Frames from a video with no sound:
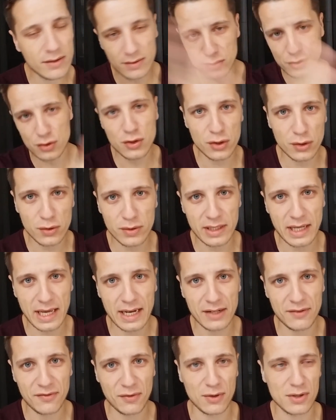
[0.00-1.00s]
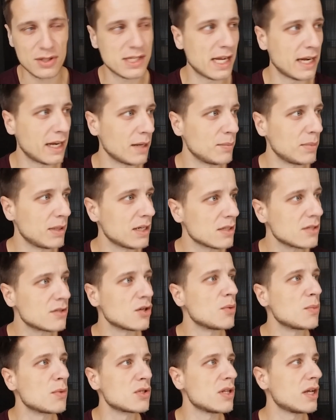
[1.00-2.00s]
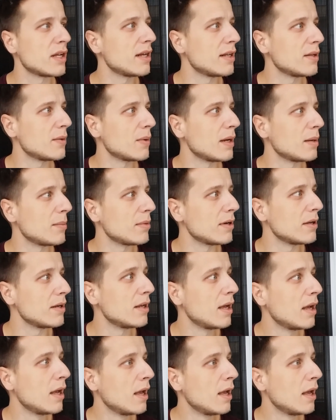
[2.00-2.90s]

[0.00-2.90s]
Screw the edit for a second, because it's almost done anyway, but